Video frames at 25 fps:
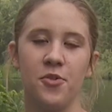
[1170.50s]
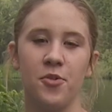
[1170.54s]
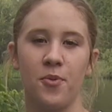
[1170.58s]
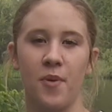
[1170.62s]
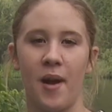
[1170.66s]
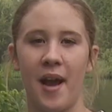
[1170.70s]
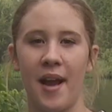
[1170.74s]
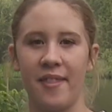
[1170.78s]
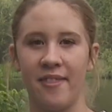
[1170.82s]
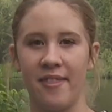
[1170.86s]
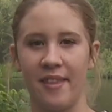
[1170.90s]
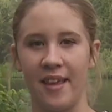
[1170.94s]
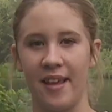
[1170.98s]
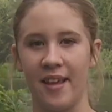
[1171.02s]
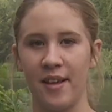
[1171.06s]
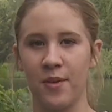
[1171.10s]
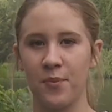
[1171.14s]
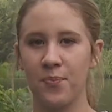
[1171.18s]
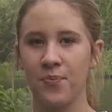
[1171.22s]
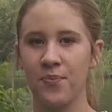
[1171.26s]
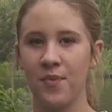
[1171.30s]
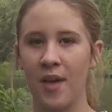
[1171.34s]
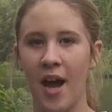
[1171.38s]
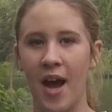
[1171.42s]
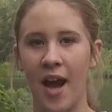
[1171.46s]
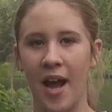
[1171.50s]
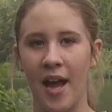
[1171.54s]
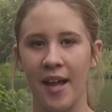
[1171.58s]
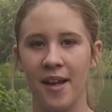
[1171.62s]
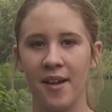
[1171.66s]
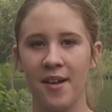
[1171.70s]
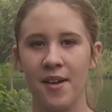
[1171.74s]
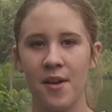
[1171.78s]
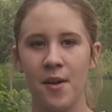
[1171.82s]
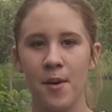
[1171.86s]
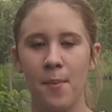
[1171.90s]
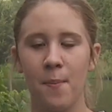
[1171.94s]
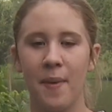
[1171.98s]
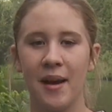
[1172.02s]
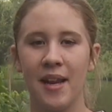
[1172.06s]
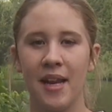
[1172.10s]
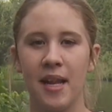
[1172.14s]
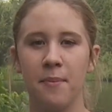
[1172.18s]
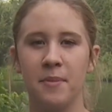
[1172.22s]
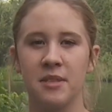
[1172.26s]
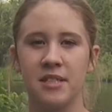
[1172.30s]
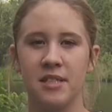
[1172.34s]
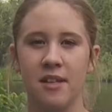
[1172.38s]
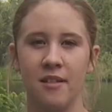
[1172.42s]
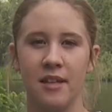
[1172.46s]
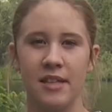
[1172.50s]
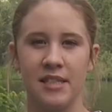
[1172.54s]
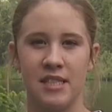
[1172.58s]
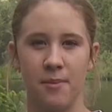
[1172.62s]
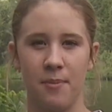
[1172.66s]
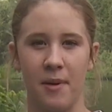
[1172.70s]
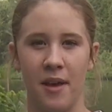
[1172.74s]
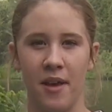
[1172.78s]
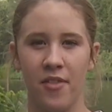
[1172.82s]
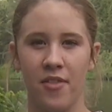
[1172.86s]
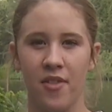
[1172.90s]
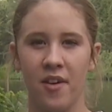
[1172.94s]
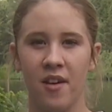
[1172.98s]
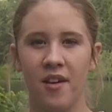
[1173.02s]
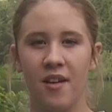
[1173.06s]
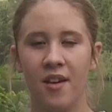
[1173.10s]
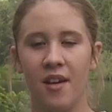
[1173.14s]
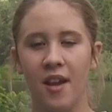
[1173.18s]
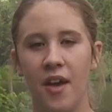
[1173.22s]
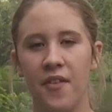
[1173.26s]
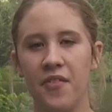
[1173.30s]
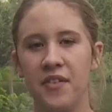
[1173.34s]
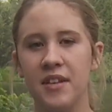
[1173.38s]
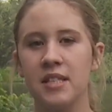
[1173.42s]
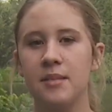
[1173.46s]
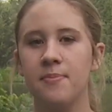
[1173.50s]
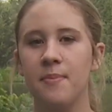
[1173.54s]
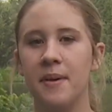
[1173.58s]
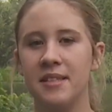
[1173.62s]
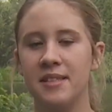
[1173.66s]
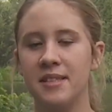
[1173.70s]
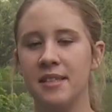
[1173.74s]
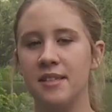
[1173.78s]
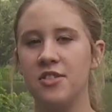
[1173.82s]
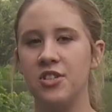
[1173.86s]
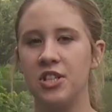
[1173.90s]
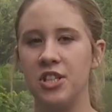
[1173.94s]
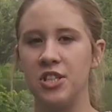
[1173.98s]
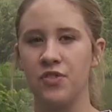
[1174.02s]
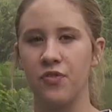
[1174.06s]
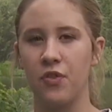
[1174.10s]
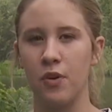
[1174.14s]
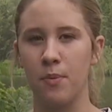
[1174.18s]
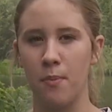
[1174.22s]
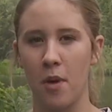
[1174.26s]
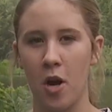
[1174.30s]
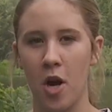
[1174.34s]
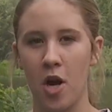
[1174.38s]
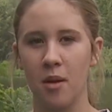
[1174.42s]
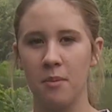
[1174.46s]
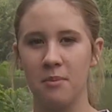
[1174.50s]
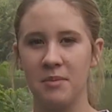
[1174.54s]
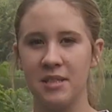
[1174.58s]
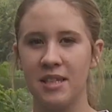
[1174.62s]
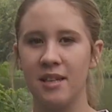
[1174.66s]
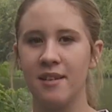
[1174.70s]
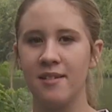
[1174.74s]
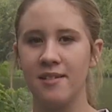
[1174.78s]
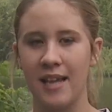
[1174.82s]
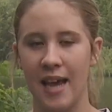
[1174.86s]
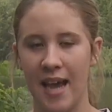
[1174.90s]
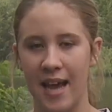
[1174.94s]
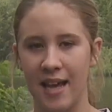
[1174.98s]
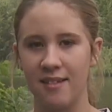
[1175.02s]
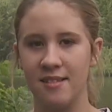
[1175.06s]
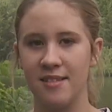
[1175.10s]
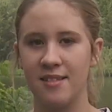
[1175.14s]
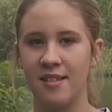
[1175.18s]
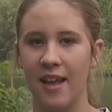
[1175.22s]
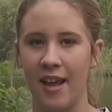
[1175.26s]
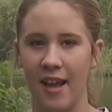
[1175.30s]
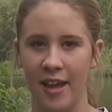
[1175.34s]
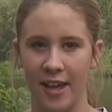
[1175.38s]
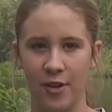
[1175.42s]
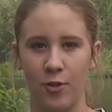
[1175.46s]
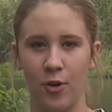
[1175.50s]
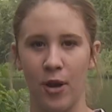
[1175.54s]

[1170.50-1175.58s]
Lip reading: the right thing. Hi, my name is Elizabeth, and this message is for moms, dads, and